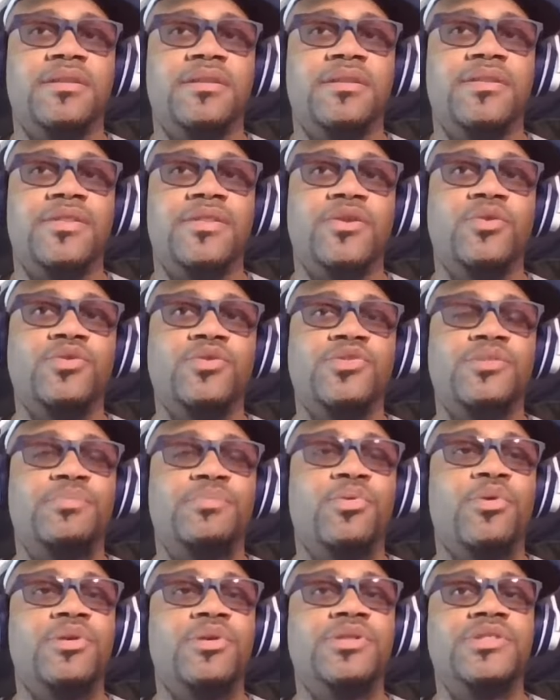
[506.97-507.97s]
those
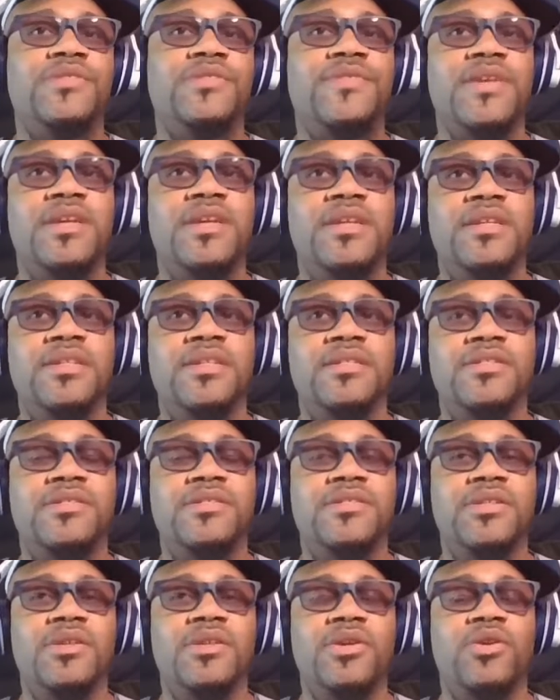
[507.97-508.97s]
supporters of
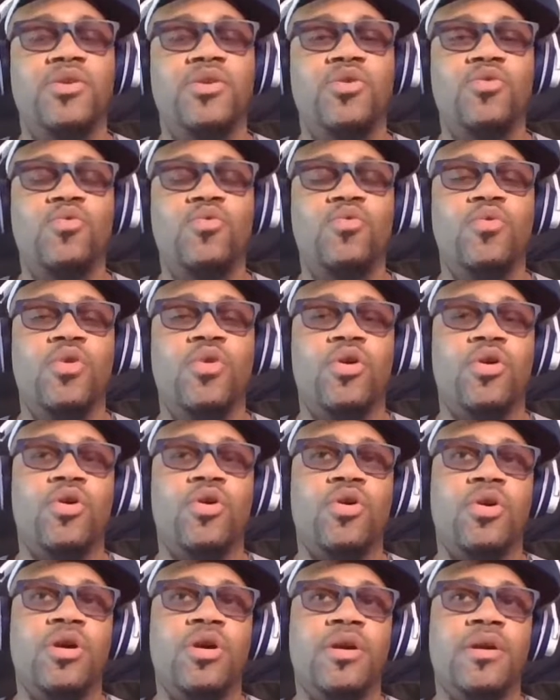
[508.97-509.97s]
his who
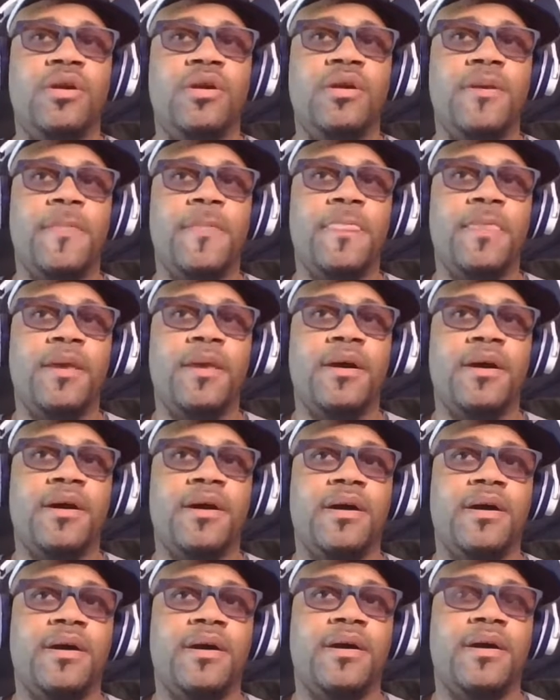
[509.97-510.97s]
are
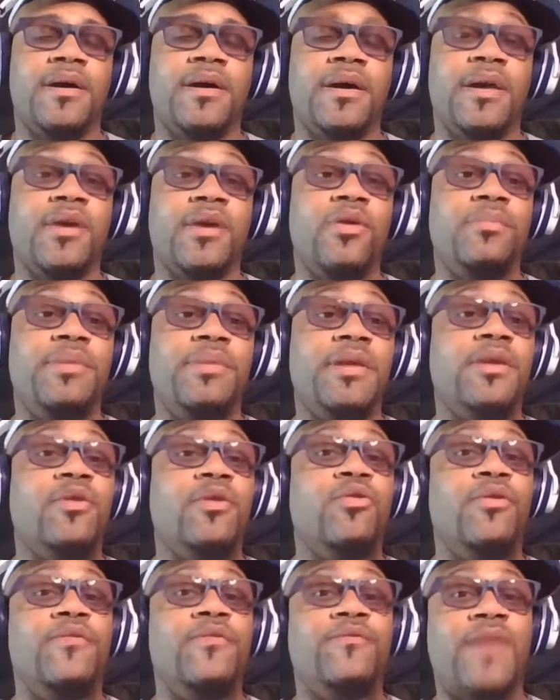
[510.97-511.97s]
hell bent
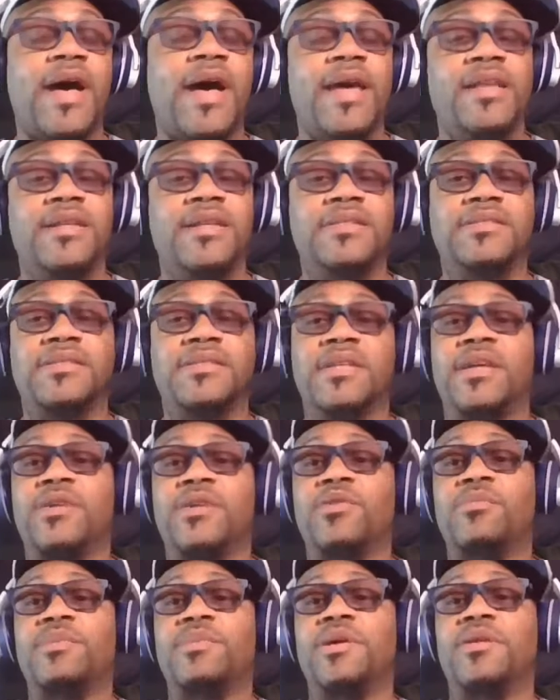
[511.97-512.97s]
on violence and
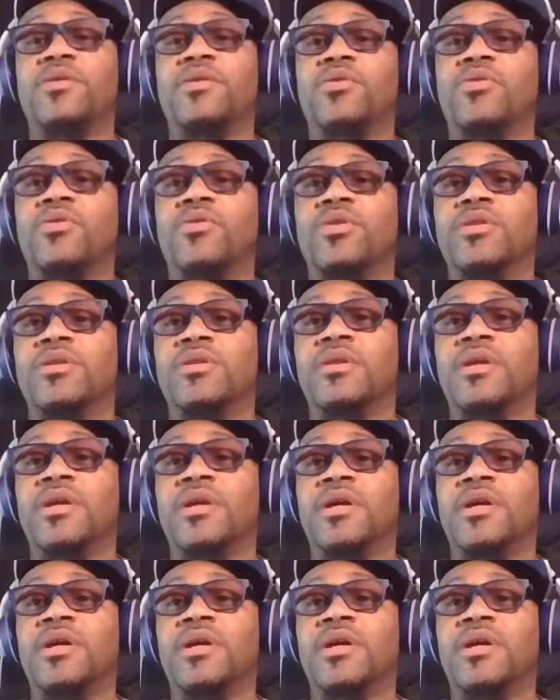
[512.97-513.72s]
hell bent on